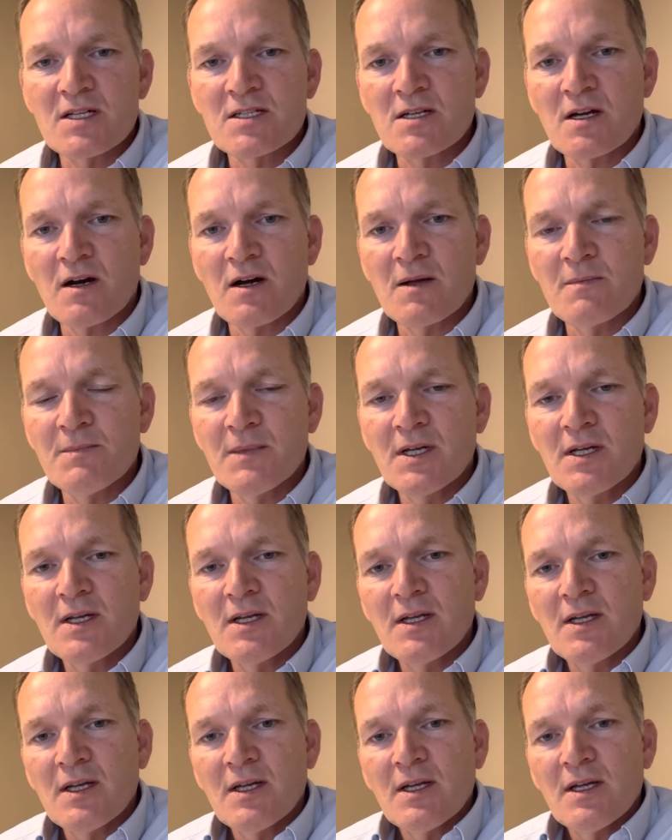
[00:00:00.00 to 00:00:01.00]
time
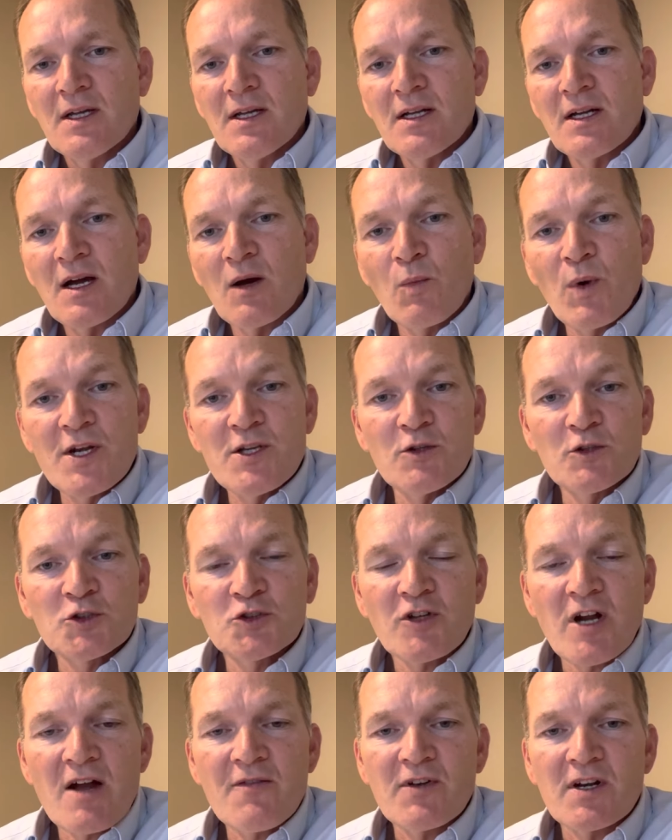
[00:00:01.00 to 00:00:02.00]
now when you're
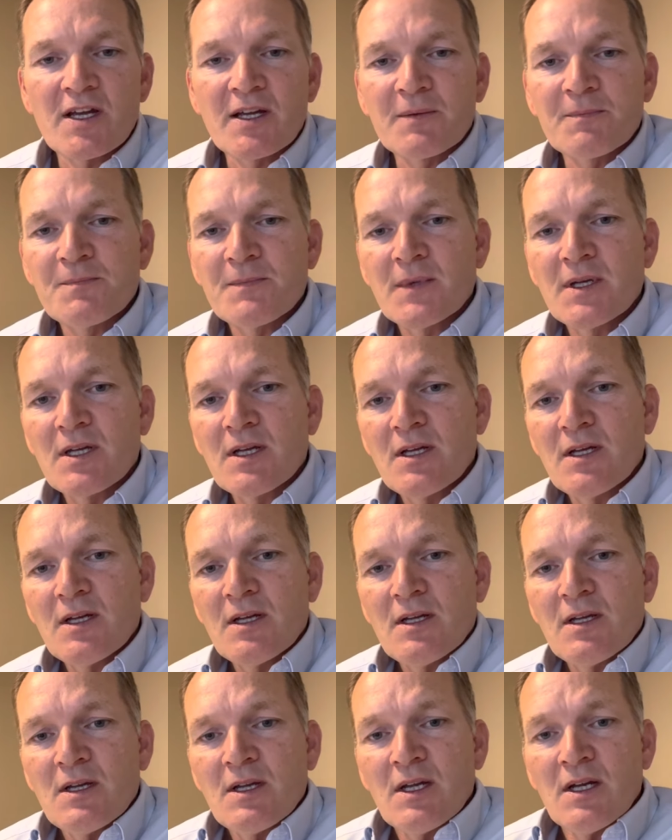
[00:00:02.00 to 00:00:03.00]
traveling
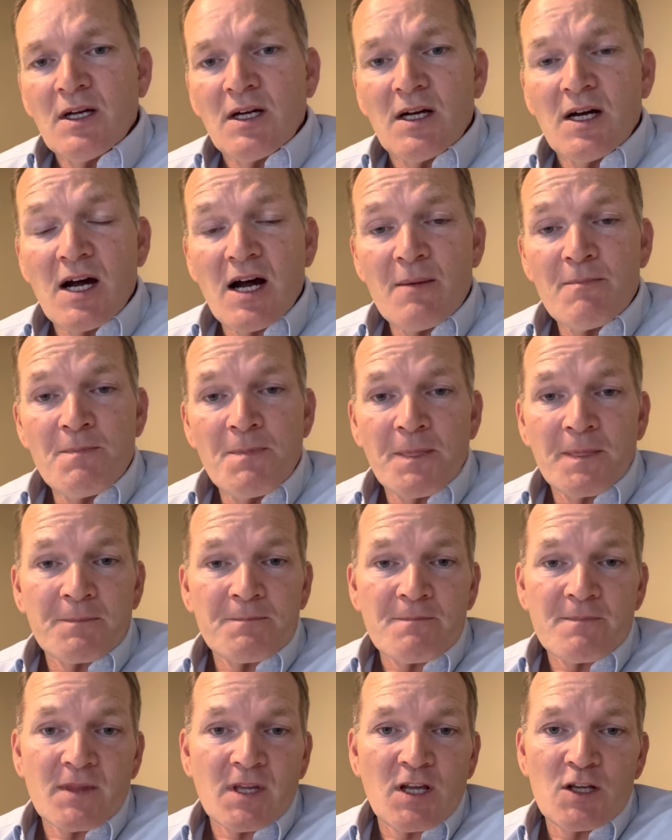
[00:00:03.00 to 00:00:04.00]
um,
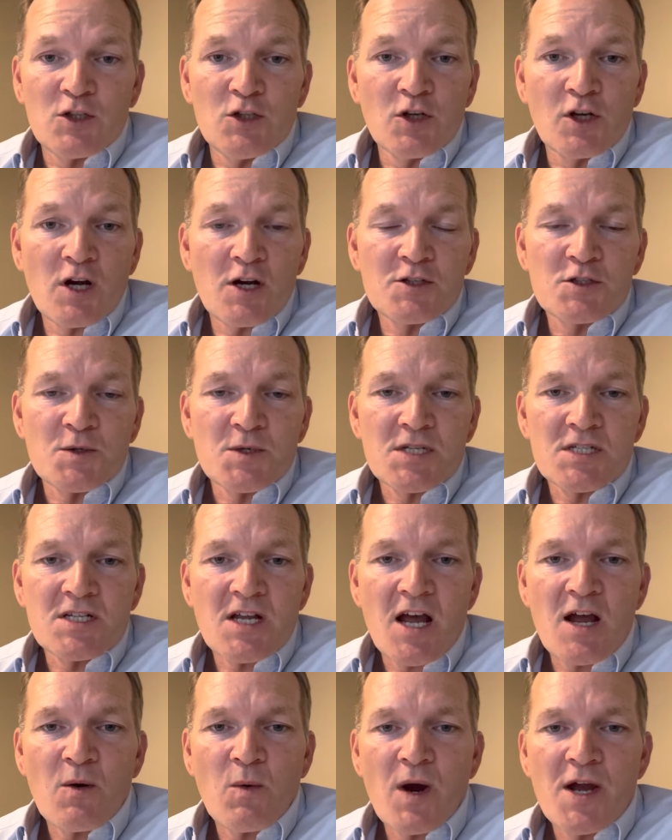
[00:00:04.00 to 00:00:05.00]
you go to a
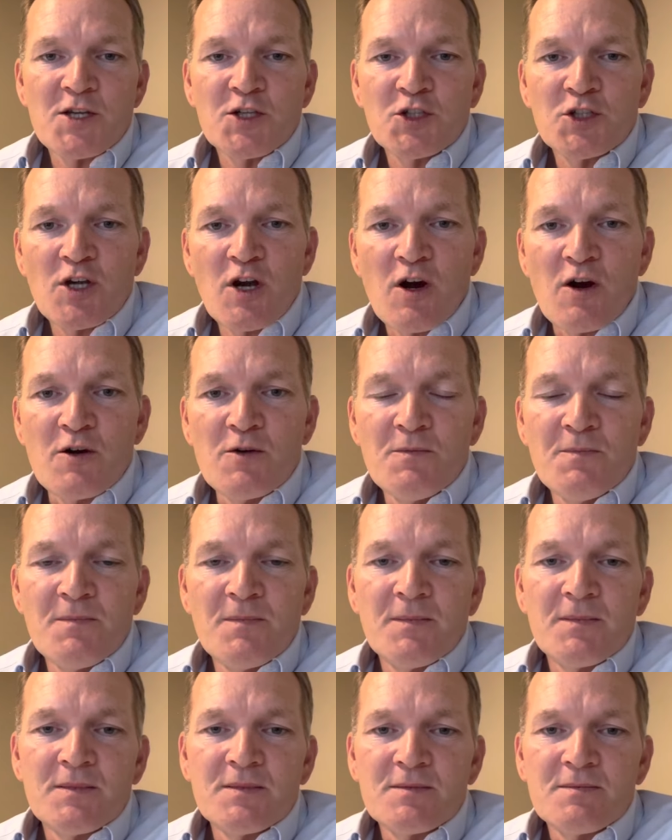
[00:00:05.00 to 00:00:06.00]
stay away show
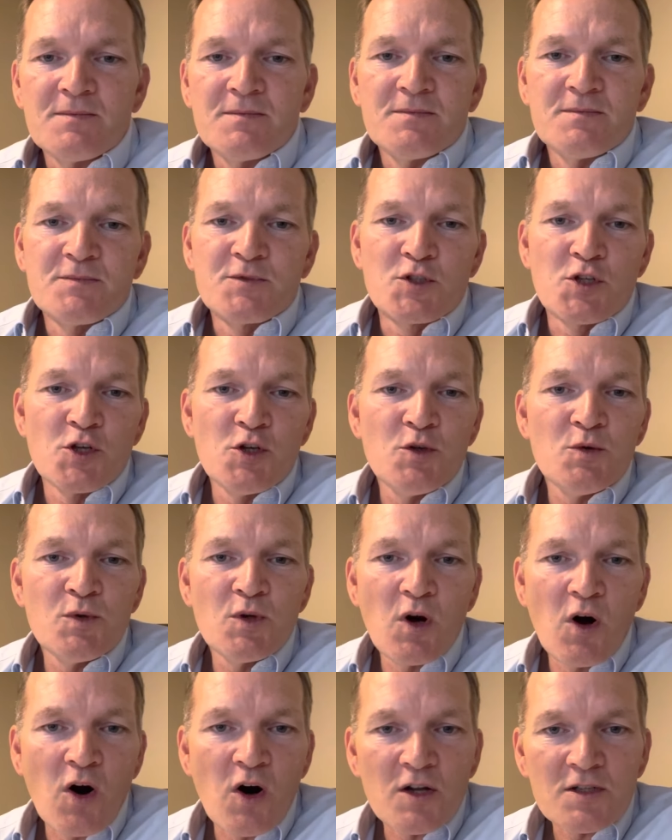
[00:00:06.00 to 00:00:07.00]
do
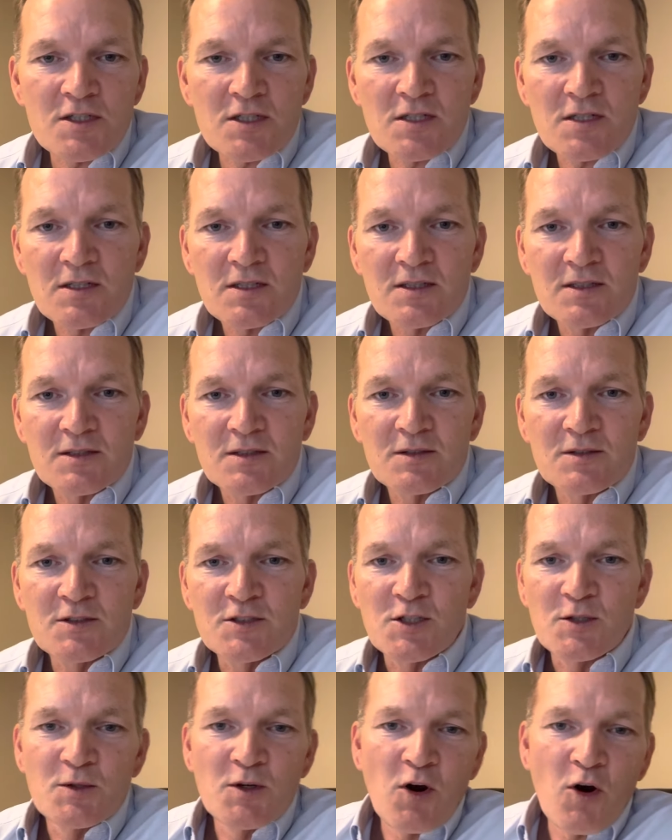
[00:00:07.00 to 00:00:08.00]
not
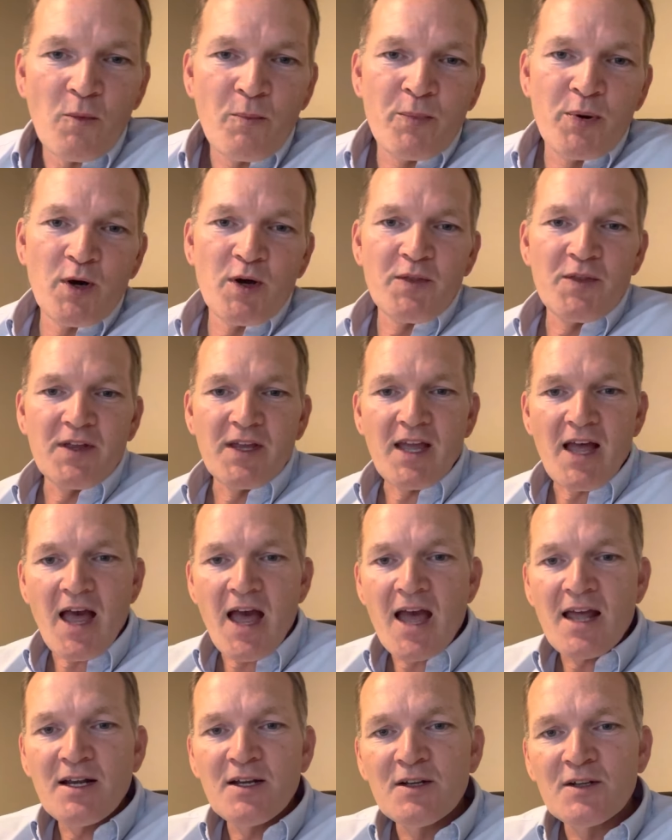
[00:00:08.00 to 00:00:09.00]
do not put the
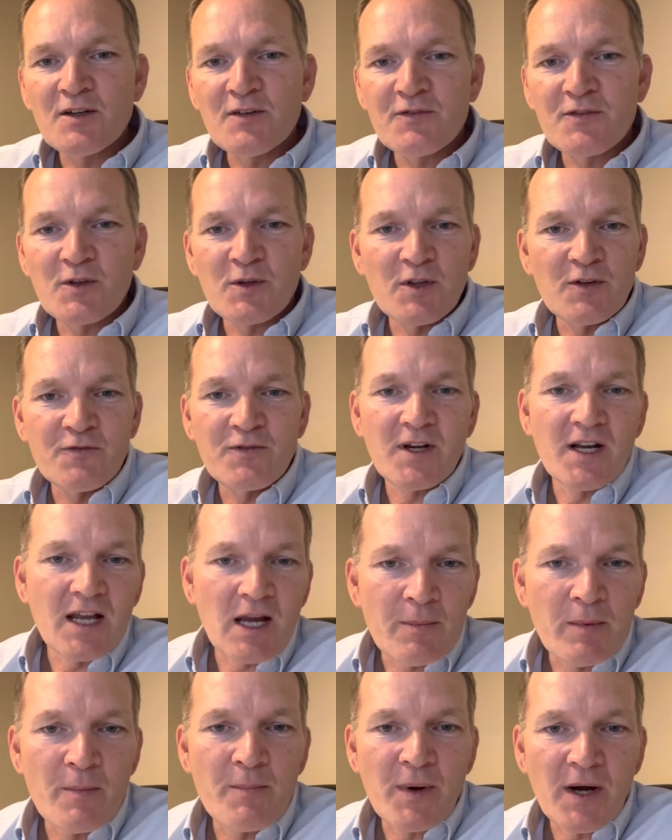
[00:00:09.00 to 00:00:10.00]
end of the filling
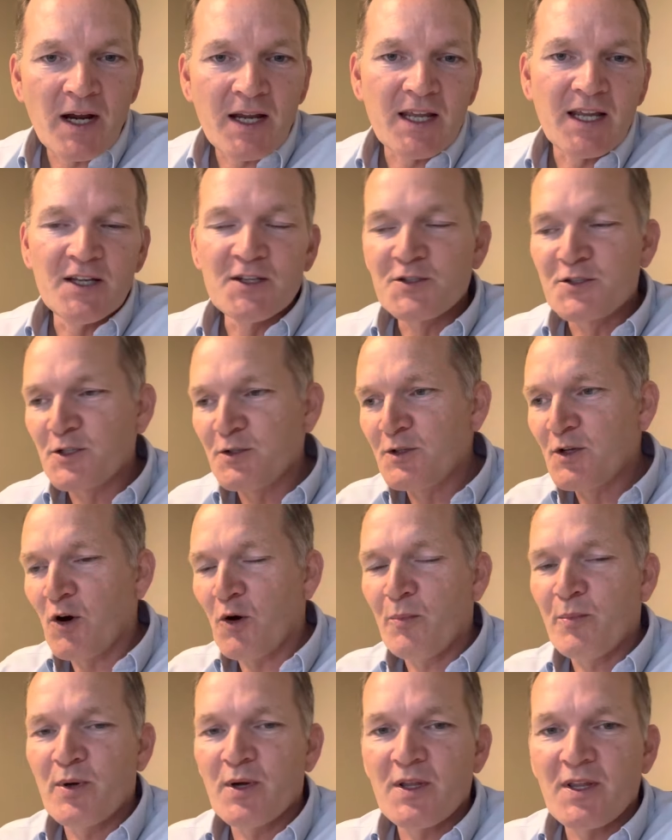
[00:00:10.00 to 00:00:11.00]
up a bucket do
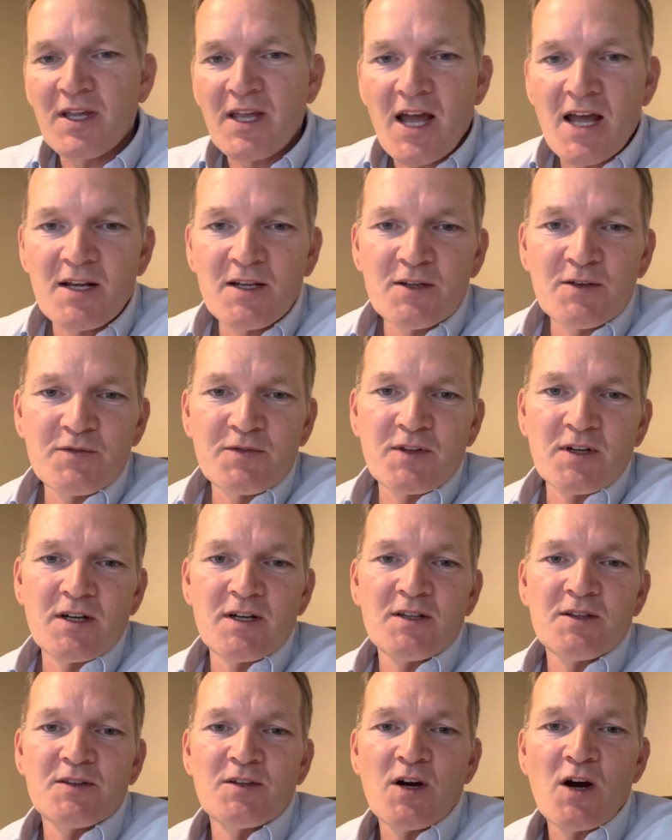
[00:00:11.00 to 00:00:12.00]
not put the end of
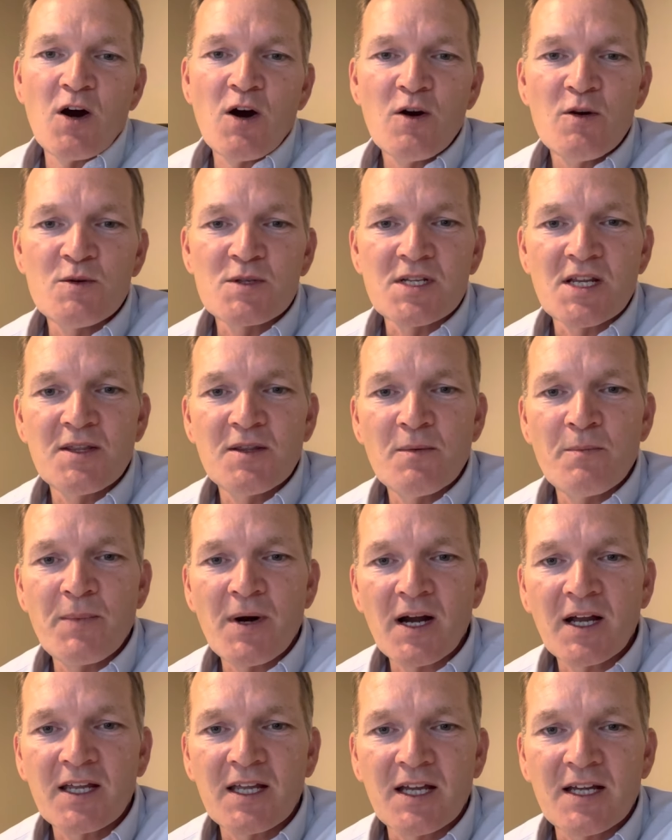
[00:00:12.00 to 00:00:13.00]
the the hose in the
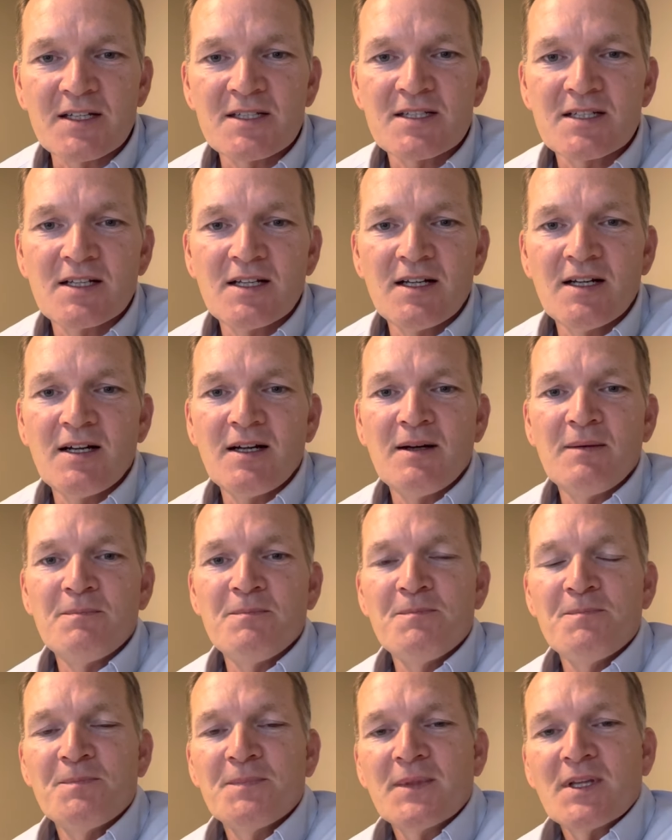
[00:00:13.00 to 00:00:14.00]
bucket
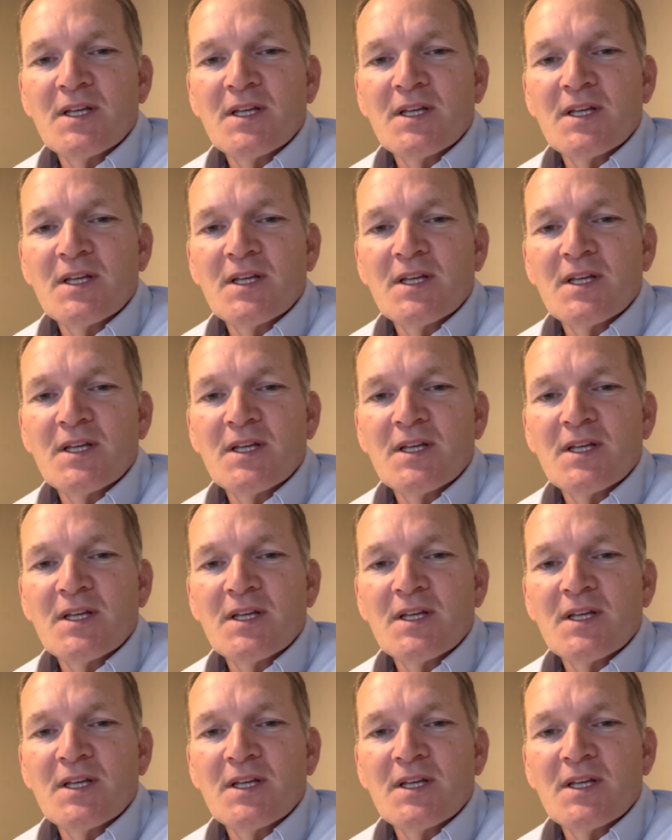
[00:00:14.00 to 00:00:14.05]
um,